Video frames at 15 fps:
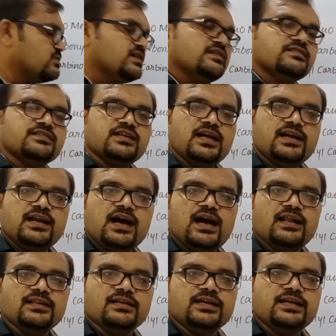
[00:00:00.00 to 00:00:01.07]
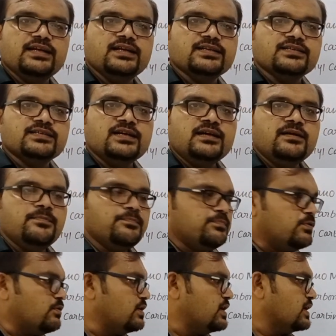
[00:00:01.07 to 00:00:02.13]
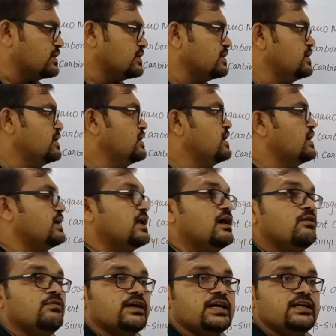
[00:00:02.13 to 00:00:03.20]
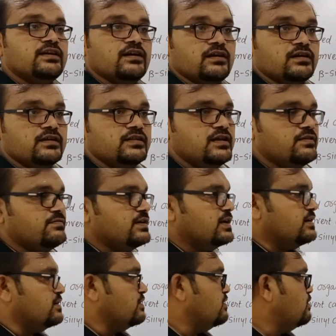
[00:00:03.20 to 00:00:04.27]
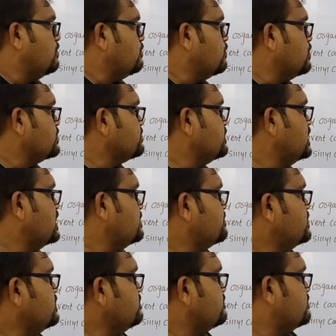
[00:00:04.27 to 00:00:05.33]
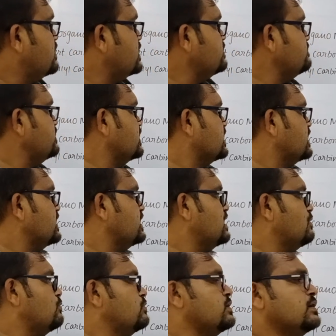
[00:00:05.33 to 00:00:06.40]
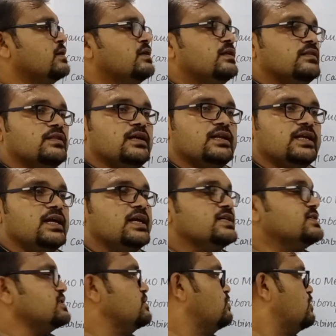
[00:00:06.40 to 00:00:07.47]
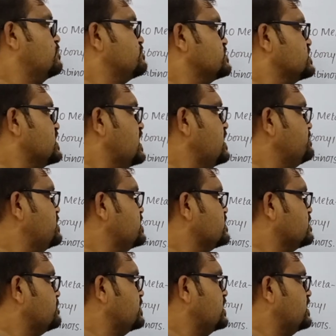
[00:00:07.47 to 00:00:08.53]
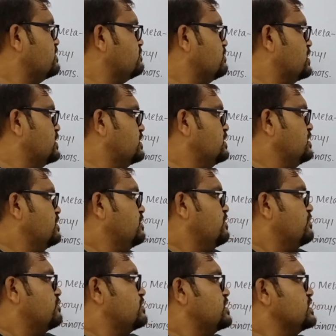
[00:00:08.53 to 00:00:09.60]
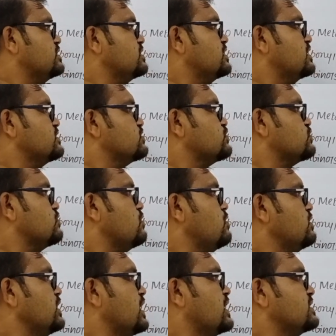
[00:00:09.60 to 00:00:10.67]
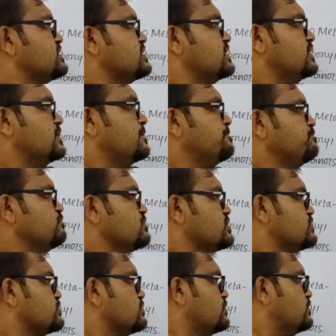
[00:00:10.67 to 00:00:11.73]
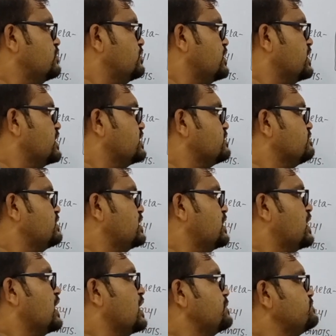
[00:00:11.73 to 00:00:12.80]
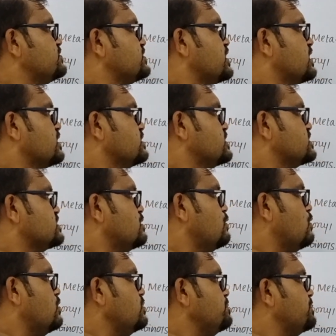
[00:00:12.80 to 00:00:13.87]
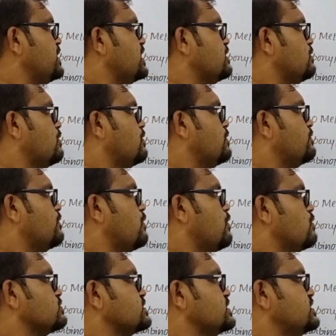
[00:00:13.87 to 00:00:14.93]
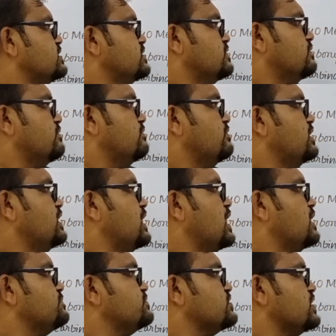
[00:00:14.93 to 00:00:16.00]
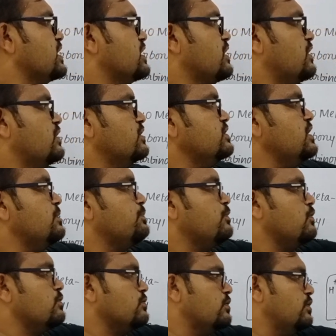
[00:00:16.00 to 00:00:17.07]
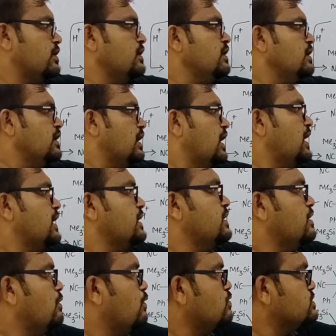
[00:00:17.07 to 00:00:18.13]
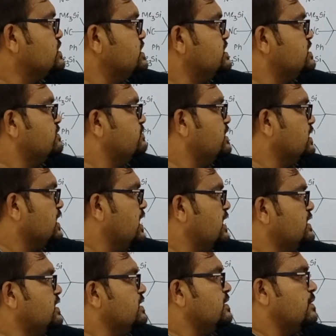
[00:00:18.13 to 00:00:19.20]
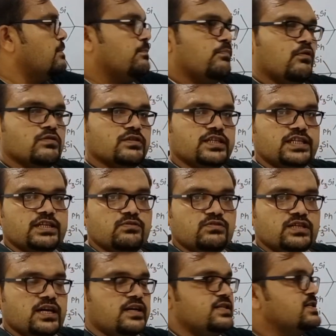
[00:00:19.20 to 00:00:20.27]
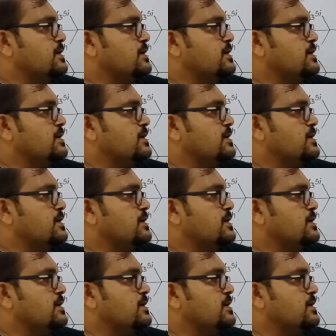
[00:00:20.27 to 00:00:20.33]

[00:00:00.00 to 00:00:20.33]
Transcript: Z alkene as a product. Now in another way, what will happen when we carried out the reaction of same intermediate 1 with strong acid? So it will abstract, this lone pair of oxygen will abstract another proton and oxygen will get positive charge.